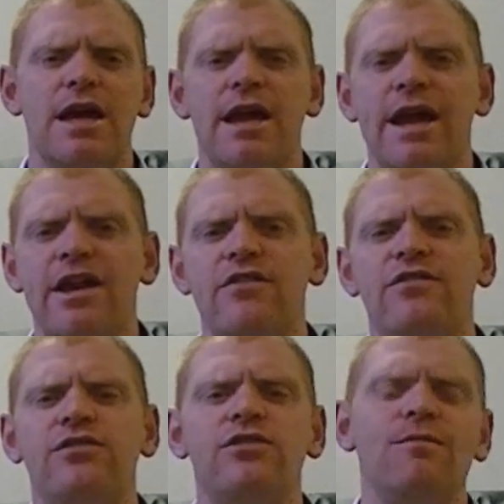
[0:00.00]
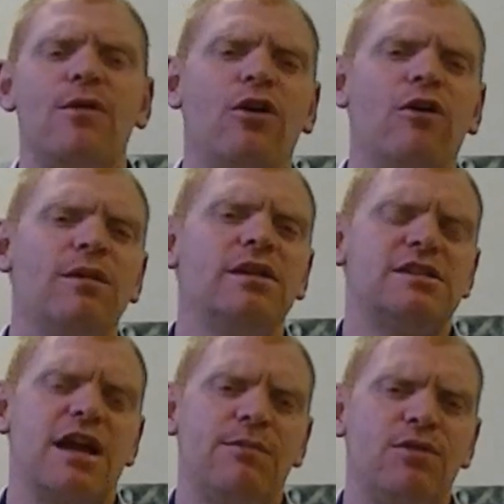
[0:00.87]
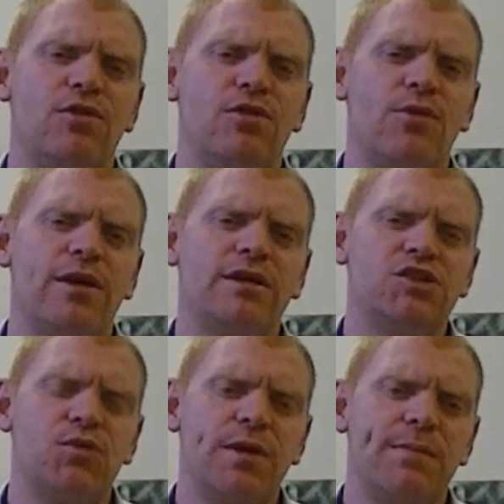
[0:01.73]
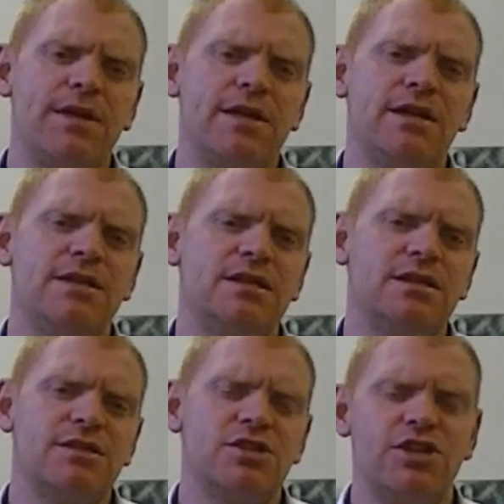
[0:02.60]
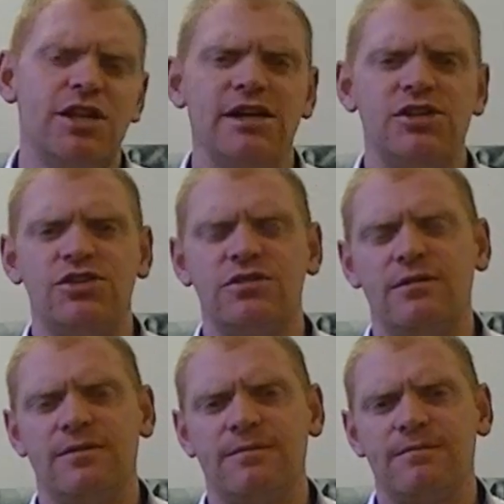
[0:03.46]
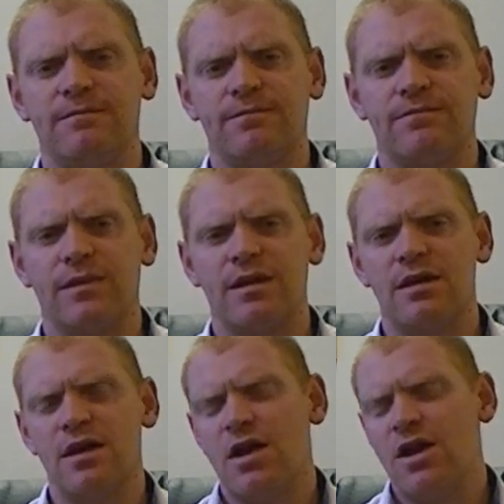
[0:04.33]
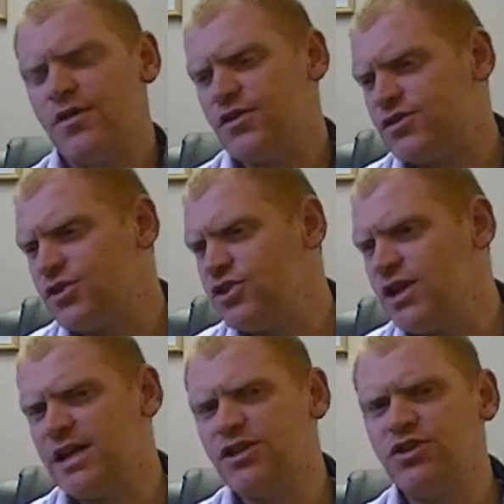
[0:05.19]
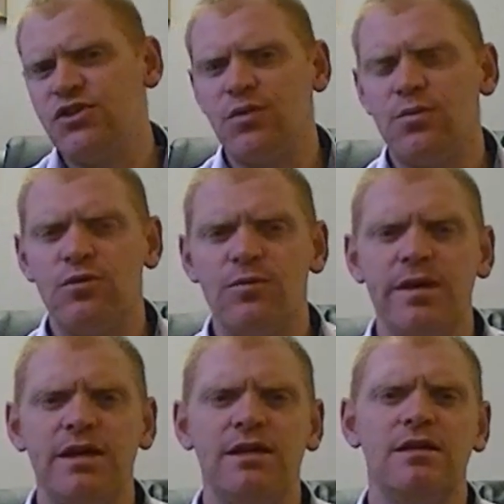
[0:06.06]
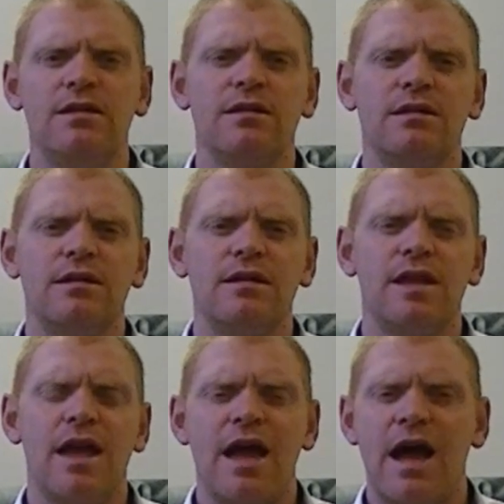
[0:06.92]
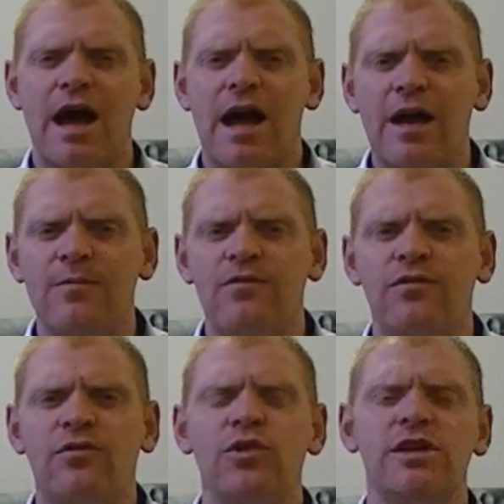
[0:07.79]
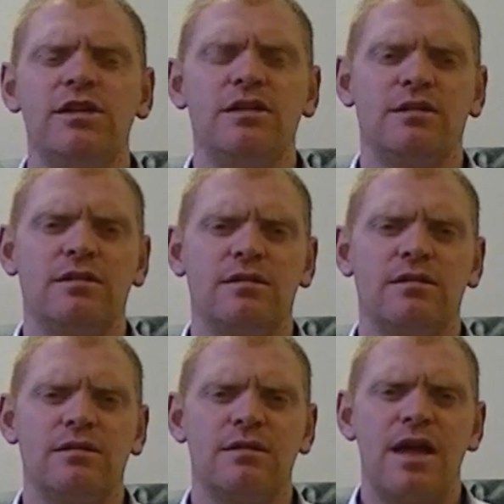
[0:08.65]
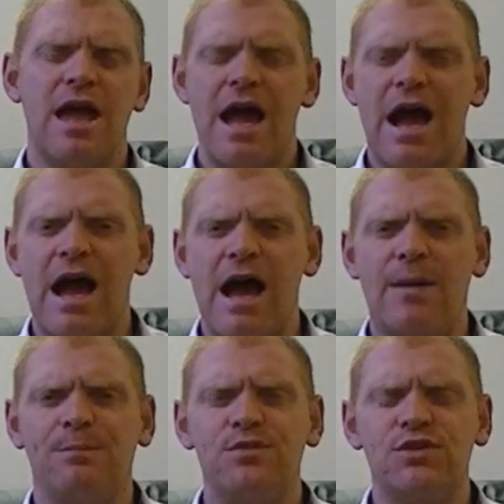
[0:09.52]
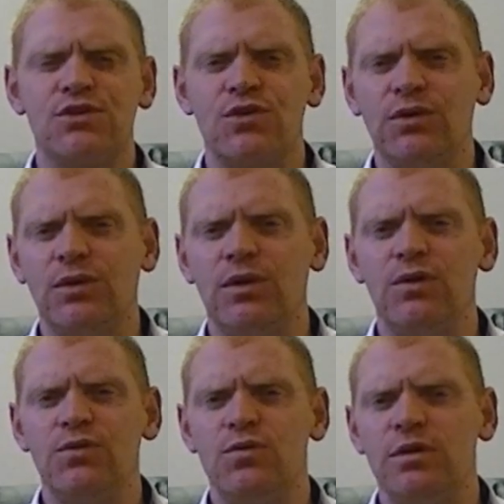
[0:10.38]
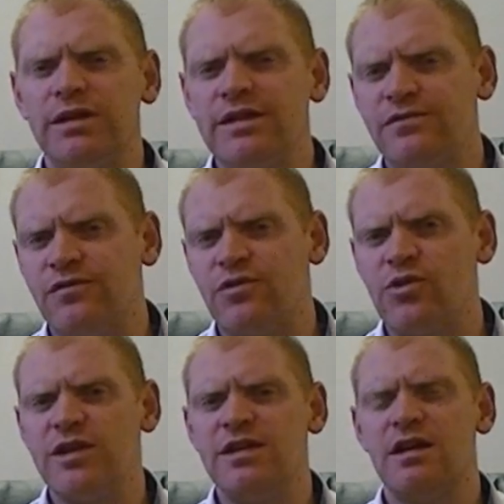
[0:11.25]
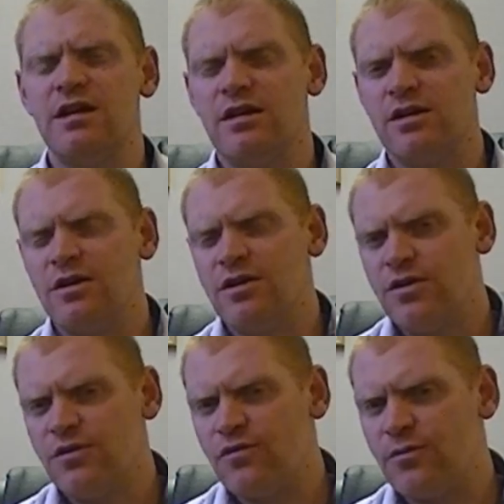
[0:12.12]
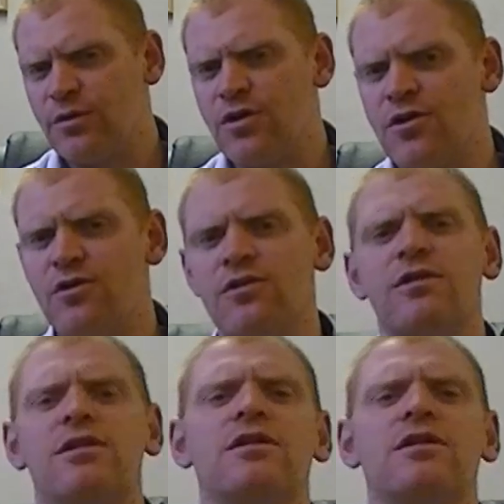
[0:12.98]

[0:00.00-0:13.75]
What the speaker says: In a few moments, I'm going to repeat a suggestion. The suggestion will be, I'm free, absolutely free from coke.